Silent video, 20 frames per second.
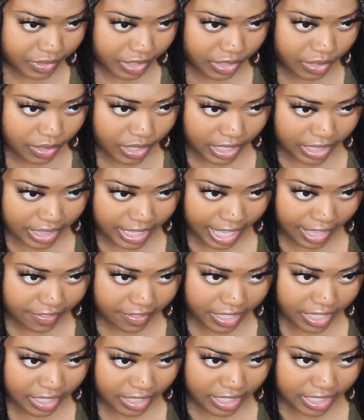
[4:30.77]
you can
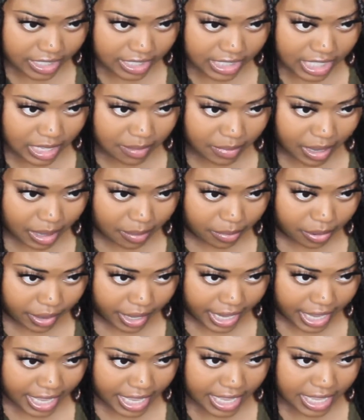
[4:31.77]
definitely see my
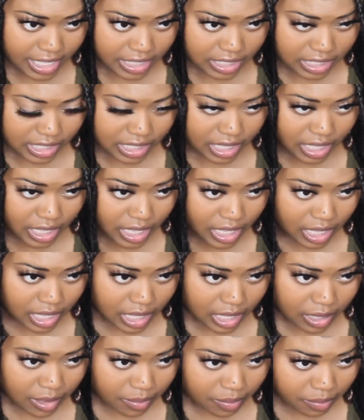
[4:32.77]
braids
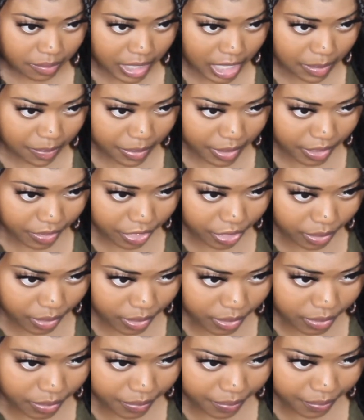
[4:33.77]
peeping
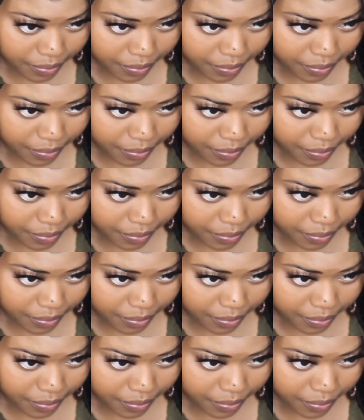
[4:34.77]
through